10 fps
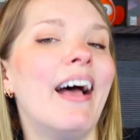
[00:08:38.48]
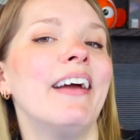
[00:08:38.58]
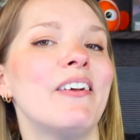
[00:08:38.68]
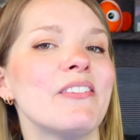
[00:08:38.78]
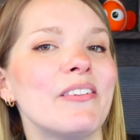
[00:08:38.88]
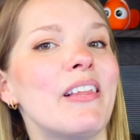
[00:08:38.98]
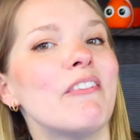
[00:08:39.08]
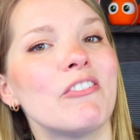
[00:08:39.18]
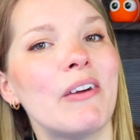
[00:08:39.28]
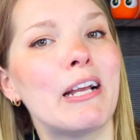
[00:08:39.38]
I'd also
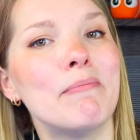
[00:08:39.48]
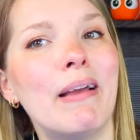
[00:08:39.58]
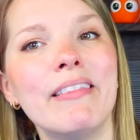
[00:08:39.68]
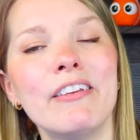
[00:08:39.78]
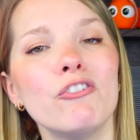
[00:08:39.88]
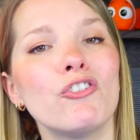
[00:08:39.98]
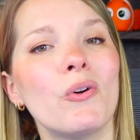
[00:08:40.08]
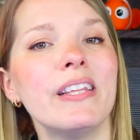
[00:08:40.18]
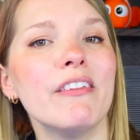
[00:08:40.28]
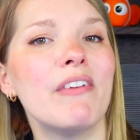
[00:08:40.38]
love to recommend that you
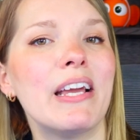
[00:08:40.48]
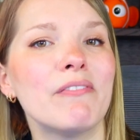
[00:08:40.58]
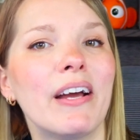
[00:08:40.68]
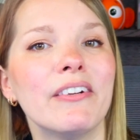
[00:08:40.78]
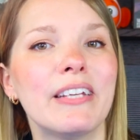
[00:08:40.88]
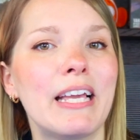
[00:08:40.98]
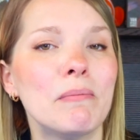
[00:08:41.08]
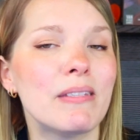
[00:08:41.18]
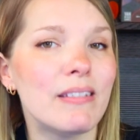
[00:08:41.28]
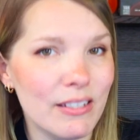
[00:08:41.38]
join the Van Ryder
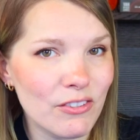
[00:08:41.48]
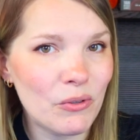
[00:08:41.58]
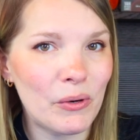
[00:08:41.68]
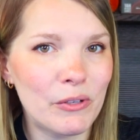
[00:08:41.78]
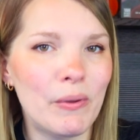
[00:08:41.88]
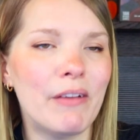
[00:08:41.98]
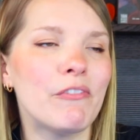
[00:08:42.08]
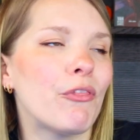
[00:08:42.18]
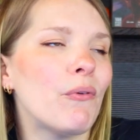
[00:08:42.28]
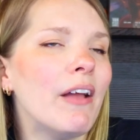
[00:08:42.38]
Games Discord. We have a
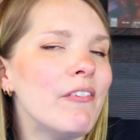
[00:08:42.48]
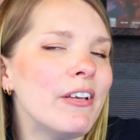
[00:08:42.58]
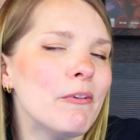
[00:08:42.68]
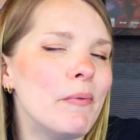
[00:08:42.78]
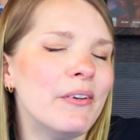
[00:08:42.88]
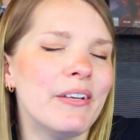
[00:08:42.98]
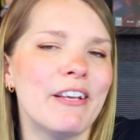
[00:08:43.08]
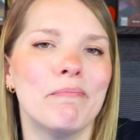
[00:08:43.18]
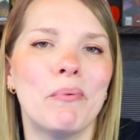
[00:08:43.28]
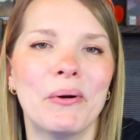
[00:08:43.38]
thriving community
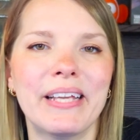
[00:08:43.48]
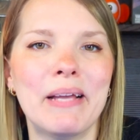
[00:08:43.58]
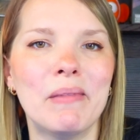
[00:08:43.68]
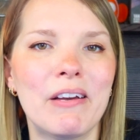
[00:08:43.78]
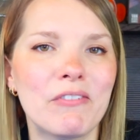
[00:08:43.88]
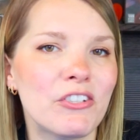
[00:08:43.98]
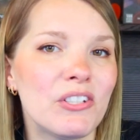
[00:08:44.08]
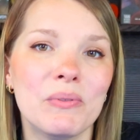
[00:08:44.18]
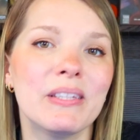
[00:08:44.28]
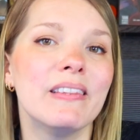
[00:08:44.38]
of board game lovers
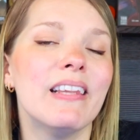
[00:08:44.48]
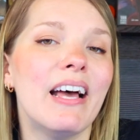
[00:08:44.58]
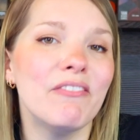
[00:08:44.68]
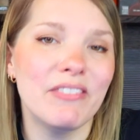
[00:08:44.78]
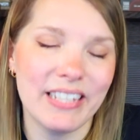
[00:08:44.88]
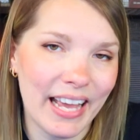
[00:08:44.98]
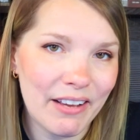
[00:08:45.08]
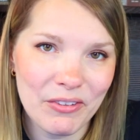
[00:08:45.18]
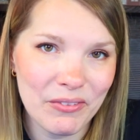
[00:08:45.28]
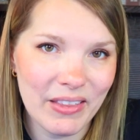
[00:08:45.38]
who would love to
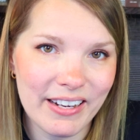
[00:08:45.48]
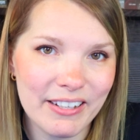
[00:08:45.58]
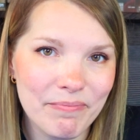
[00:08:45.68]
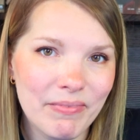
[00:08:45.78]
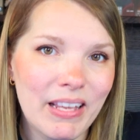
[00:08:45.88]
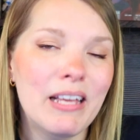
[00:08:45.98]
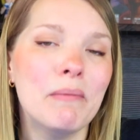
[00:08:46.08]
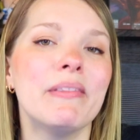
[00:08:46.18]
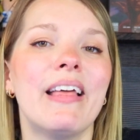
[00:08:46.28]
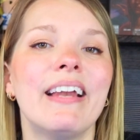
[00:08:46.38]
have you there.
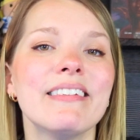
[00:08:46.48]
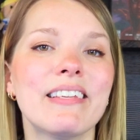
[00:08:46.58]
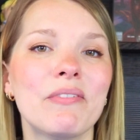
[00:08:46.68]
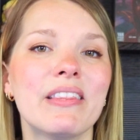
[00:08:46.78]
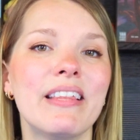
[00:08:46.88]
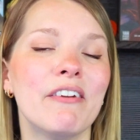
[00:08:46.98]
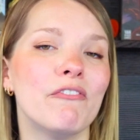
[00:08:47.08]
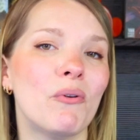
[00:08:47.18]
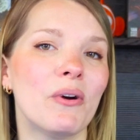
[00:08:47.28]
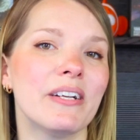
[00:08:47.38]
But that is everything
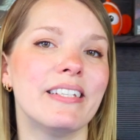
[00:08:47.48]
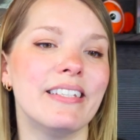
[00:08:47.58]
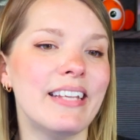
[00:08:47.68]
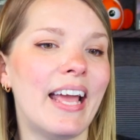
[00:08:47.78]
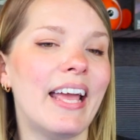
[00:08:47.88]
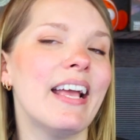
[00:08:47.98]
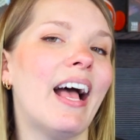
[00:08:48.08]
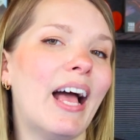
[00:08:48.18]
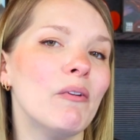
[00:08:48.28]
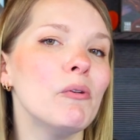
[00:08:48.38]
for today.
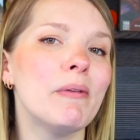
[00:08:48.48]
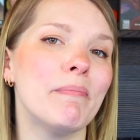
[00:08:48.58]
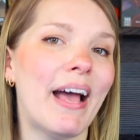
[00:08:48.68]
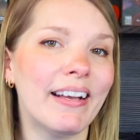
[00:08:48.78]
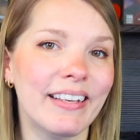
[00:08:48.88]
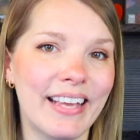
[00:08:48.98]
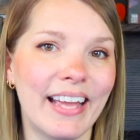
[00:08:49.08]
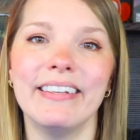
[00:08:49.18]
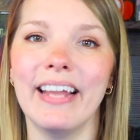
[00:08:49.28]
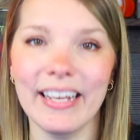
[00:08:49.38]
I will be back
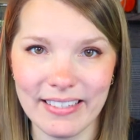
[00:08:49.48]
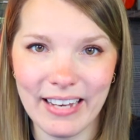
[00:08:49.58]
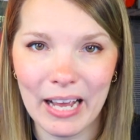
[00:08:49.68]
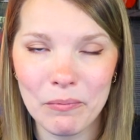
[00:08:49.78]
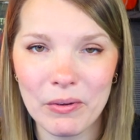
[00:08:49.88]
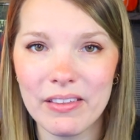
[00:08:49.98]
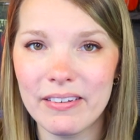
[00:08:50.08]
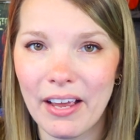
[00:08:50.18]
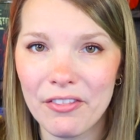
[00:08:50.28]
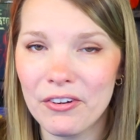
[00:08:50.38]
again next time with
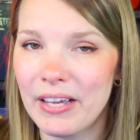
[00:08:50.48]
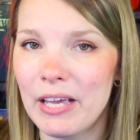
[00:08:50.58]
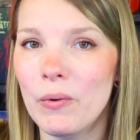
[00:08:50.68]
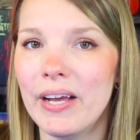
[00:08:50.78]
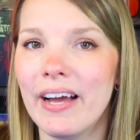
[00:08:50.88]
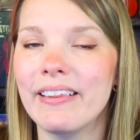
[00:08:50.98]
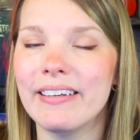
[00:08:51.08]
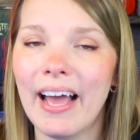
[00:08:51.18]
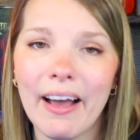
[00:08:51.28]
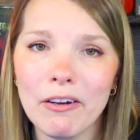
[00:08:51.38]
another Gateway
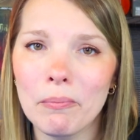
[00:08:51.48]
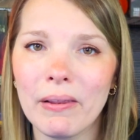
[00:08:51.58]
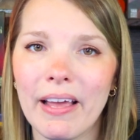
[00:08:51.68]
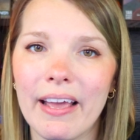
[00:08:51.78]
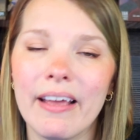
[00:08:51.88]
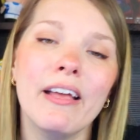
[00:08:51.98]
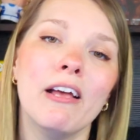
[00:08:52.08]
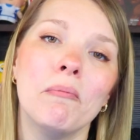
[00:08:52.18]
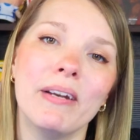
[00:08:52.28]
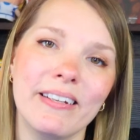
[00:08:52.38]
Island How to Play,
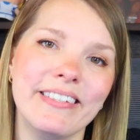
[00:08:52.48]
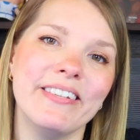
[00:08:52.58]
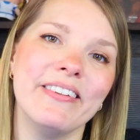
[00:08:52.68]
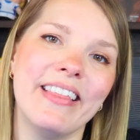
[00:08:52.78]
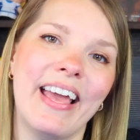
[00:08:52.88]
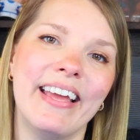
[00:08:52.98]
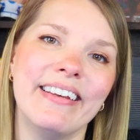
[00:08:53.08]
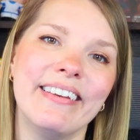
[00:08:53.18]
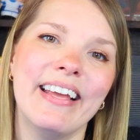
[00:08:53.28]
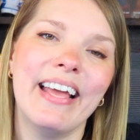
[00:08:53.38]
but until
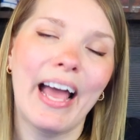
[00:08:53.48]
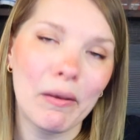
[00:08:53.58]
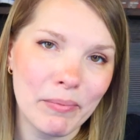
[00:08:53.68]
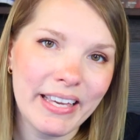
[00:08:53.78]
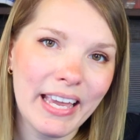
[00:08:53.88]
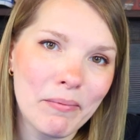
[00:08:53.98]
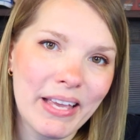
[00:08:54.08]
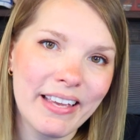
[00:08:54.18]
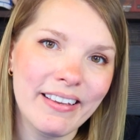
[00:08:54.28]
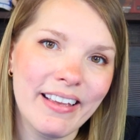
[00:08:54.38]
then, happy
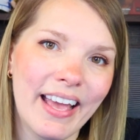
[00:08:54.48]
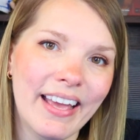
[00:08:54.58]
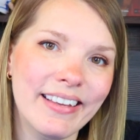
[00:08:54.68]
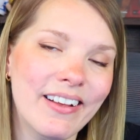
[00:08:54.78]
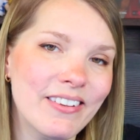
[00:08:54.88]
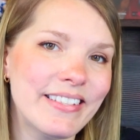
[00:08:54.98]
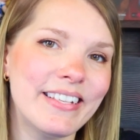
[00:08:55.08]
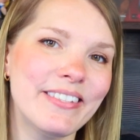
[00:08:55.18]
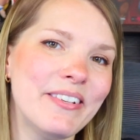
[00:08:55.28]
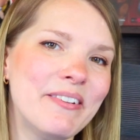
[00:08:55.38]
gaming and I'll see
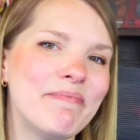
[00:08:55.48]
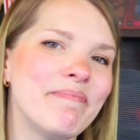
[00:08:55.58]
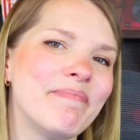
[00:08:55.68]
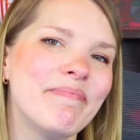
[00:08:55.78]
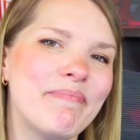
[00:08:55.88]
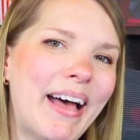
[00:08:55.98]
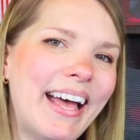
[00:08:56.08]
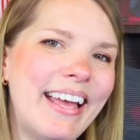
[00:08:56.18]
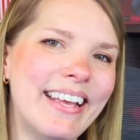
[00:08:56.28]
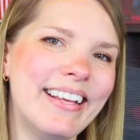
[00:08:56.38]
you soon.
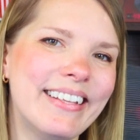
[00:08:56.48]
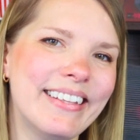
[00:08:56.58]
Bye!